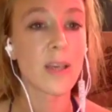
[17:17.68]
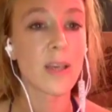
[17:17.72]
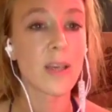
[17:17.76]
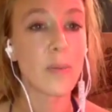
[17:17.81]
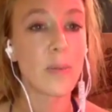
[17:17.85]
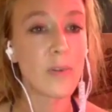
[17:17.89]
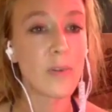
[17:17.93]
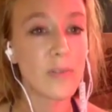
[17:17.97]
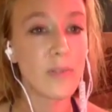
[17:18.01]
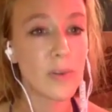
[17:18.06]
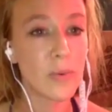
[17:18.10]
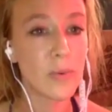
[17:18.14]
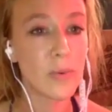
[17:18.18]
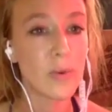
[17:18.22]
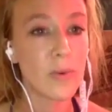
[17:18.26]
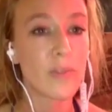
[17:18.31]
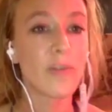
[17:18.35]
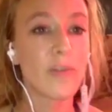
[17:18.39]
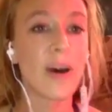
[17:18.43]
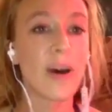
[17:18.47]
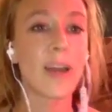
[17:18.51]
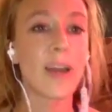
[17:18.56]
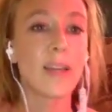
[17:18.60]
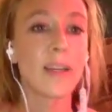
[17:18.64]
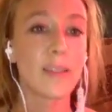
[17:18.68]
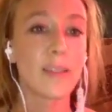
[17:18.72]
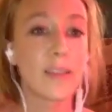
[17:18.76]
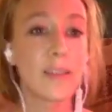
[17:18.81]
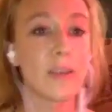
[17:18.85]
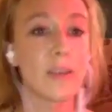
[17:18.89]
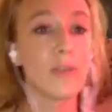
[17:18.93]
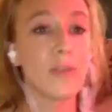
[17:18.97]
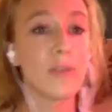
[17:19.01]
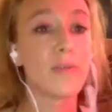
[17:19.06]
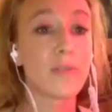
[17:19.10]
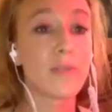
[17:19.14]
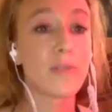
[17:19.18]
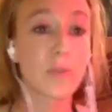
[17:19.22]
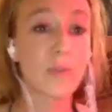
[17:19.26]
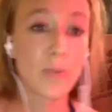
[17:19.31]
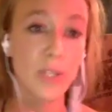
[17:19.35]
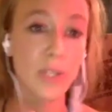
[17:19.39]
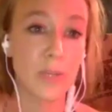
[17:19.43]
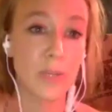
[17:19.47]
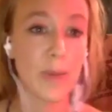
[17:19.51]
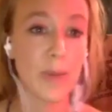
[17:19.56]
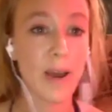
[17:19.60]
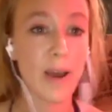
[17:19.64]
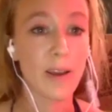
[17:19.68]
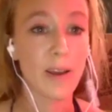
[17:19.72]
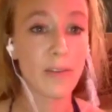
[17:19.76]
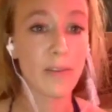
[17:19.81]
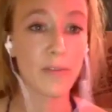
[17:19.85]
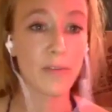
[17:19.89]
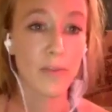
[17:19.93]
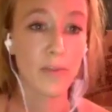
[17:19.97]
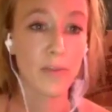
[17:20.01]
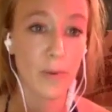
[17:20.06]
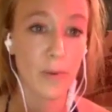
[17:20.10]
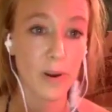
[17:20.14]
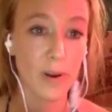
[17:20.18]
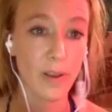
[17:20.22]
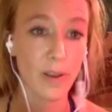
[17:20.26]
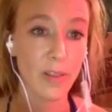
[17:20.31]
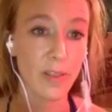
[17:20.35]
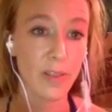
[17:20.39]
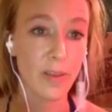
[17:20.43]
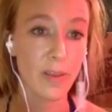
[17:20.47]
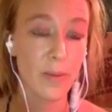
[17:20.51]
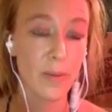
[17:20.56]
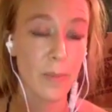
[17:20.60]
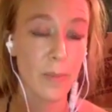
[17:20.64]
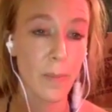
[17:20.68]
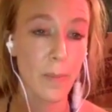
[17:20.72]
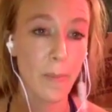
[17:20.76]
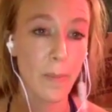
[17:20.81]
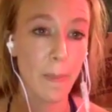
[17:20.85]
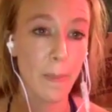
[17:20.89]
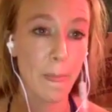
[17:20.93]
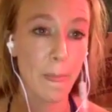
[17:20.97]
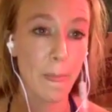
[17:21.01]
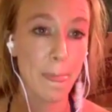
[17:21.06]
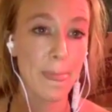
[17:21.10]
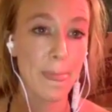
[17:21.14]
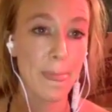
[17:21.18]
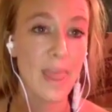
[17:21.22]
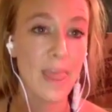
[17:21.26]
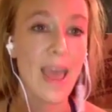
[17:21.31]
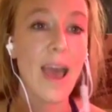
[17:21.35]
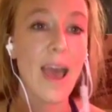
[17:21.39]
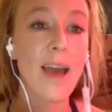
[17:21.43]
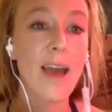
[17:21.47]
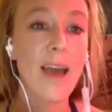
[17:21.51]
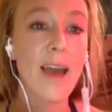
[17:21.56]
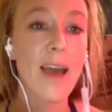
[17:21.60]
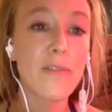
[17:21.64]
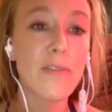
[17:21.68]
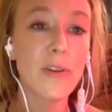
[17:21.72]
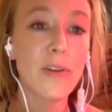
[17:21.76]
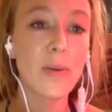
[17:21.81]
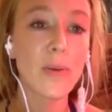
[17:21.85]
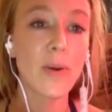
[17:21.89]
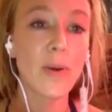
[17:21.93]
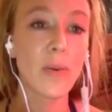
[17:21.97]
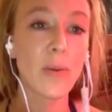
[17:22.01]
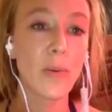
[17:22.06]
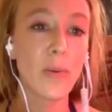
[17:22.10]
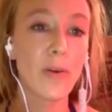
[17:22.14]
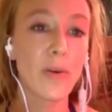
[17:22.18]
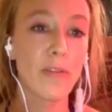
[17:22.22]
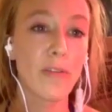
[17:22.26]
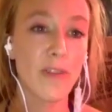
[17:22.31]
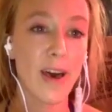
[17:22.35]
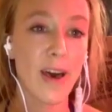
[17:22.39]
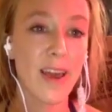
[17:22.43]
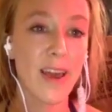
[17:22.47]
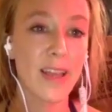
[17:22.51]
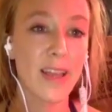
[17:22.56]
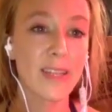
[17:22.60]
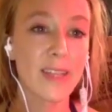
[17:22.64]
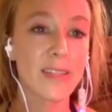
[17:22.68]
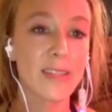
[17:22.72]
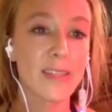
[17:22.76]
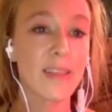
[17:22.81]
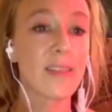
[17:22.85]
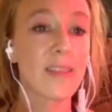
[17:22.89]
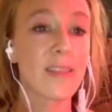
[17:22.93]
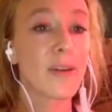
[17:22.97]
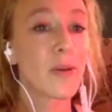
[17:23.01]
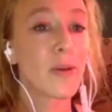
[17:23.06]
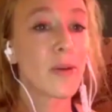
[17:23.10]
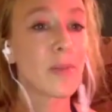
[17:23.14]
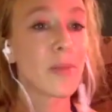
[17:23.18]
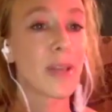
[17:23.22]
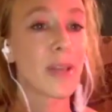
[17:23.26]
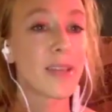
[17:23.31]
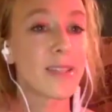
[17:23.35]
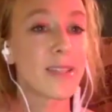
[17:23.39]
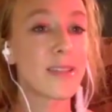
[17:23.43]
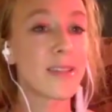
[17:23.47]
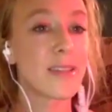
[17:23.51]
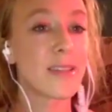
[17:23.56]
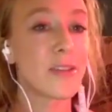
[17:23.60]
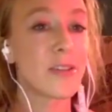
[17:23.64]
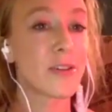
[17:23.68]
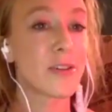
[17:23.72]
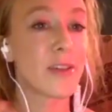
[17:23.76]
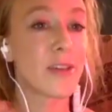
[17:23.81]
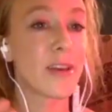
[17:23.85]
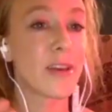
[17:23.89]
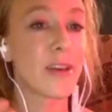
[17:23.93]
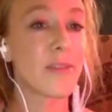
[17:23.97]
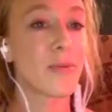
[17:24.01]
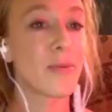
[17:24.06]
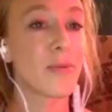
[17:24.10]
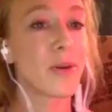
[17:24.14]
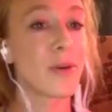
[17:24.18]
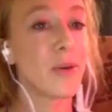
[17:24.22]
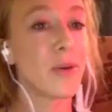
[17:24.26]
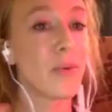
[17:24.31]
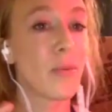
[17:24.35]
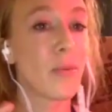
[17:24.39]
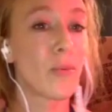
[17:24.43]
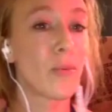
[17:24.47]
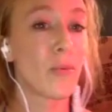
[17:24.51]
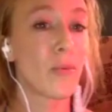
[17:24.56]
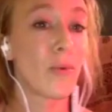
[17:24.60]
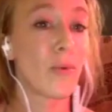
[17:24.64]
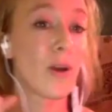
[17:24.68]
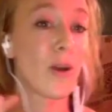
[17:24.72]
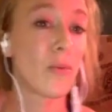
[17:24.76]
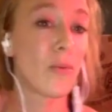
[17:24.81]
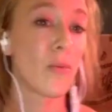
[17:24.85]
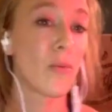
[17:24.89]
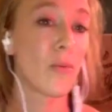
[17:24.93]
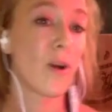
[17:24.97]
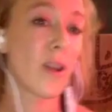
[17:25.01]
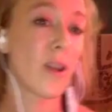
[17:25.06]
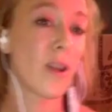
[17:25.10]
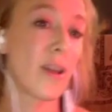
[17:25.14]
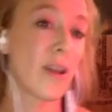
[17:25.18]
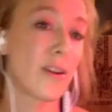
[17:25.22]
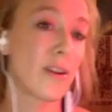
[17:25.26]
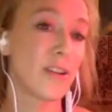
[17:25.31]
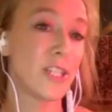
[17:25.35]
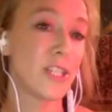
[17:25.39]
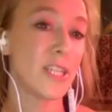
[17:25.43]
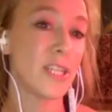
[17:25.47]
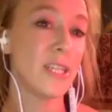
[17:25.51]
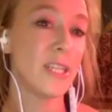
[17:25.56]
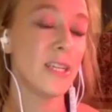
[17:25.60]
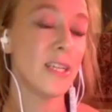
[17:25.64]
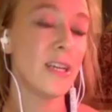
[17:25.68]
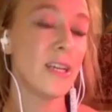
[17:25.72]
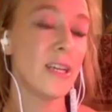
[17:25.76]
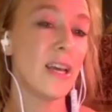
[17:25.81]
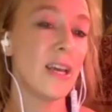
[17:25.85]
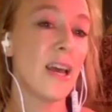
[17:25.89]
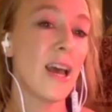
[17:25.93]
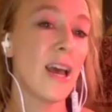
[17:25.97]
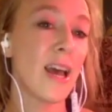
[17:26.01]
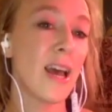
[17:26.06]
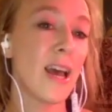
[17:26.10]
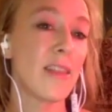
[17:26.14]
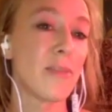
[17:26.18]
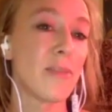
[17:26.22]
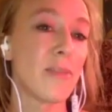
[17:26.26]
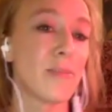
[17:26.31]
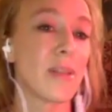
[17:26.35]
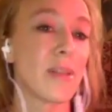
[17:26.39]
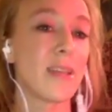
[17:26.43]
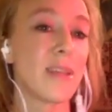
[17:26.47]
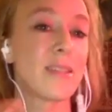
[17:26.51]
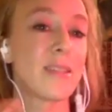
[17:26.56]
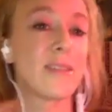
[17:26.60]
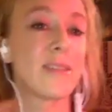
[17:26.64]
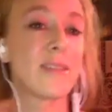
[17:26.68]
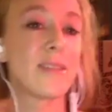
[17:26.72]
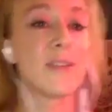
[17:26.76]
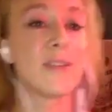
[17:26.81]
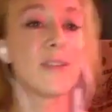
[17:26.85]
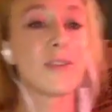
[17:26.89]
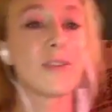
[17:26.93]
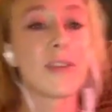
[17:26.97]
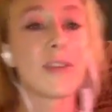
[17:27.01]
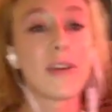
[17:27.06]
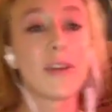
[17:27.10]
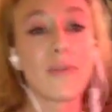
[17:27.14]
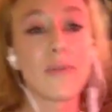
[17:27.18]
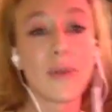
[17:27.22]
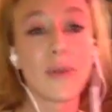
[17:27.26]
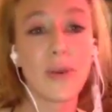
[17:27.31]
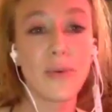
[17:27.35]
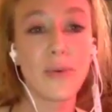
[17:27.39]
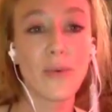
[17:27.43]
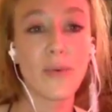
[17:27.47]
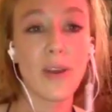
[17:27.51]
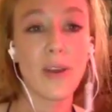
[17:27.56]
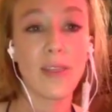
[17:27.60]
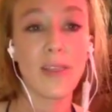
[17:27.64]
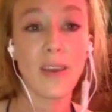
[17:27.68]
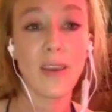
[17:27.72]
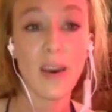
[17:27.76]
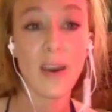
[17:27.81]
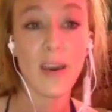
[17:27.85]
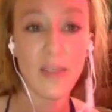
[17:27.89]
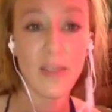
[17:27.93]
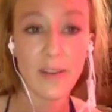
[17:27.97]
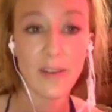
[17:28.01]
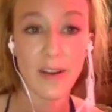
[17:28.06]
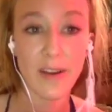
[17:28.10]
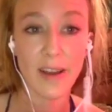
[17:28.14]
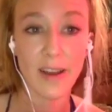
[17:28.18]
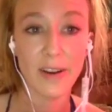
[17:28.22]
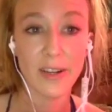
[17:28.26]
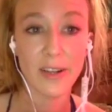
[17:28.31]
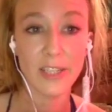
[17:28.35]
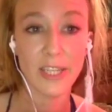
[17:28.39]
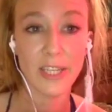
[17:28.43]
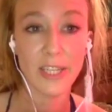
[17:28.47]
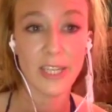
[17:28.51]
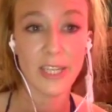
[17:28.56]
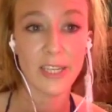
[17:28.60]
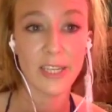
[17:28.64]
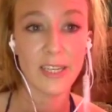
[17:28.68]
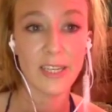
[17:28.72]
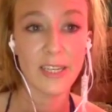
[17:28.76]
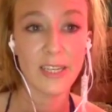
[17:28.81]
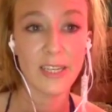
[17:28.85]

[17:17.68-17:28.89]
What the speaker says: Some of you will find that you've switched back and forth. Everyone will find that there are places in your life where you run one energy and then places in your life where you run the other energy.